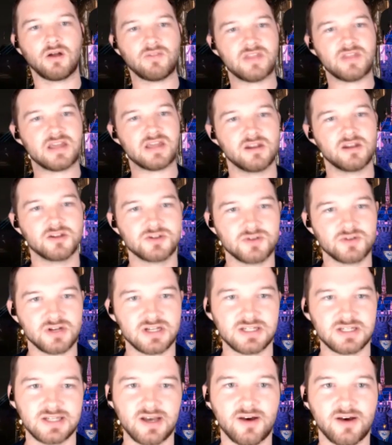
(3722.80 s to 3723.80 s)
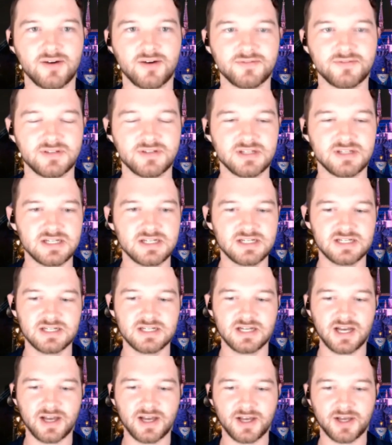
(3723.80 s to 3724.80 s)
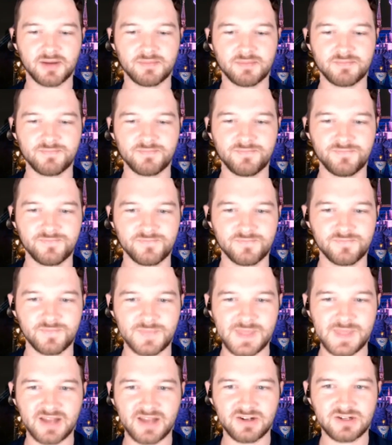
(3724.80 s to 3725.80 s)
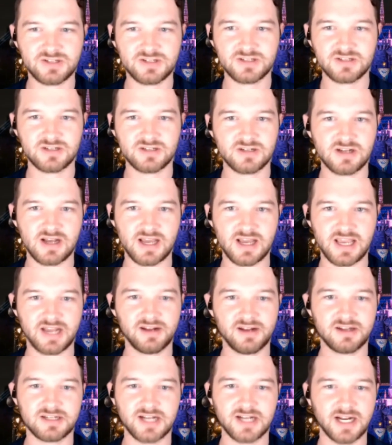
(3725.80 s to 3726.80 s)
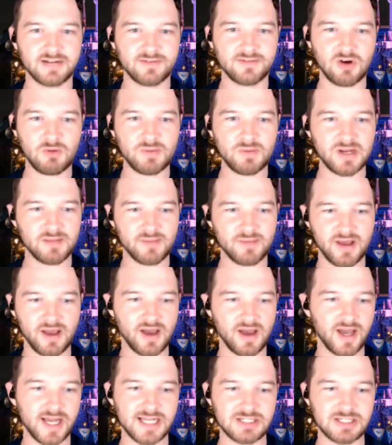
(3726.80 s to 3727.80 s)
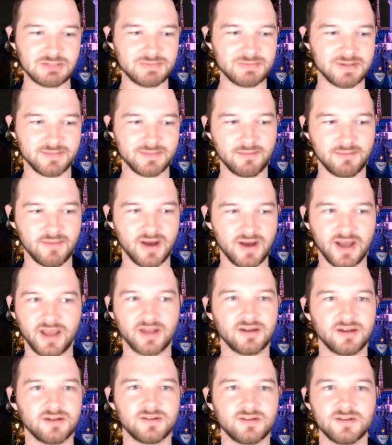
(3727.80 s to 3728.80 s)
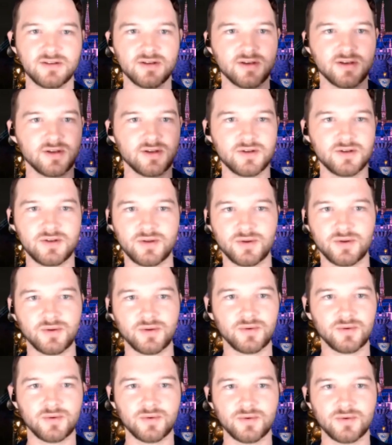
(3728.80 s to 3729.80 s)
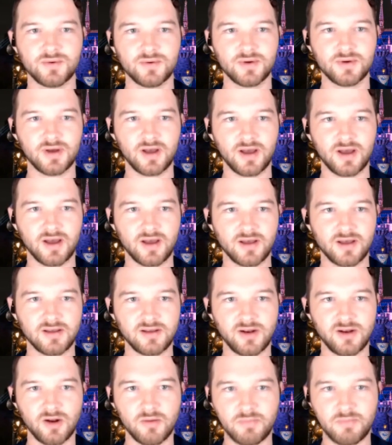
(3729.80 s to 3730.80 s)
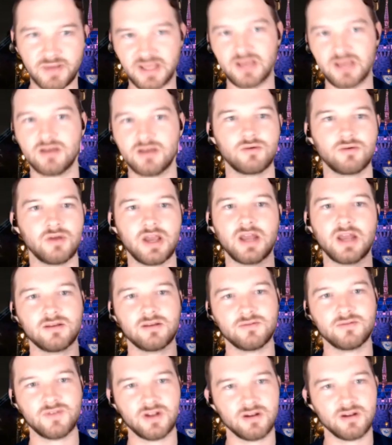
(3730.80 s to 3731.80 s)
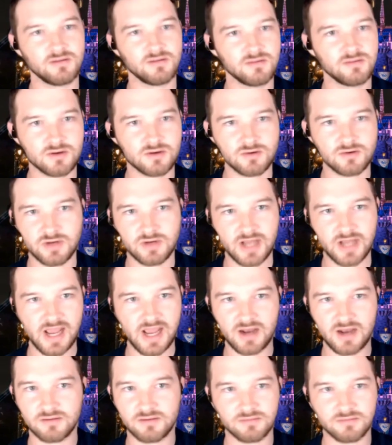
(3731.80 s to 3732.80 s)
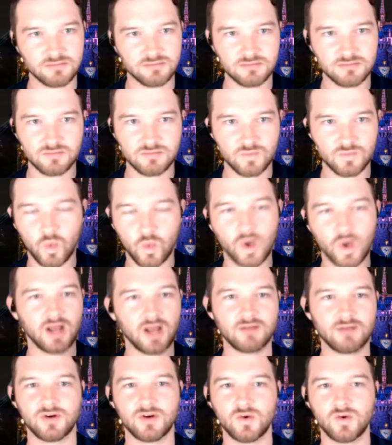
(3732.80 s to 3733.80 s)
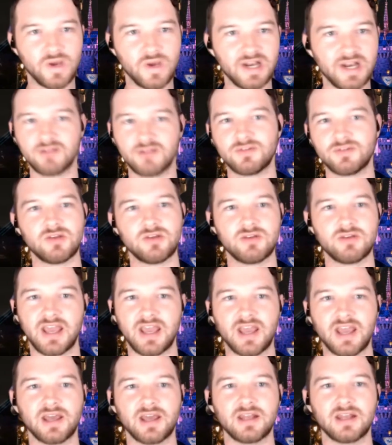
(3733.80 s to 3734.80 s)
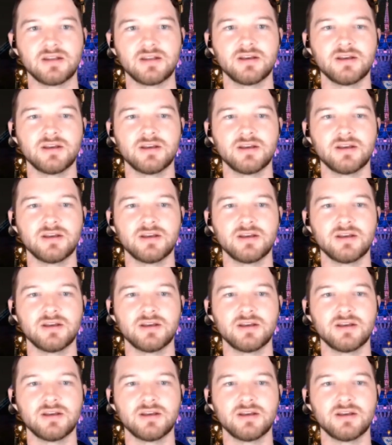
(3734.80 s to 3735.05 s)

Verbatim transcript: the industry itself. Um, and just again just kind of opening my eyes opening my mind to uh, you know being creative and create whatever whenever you can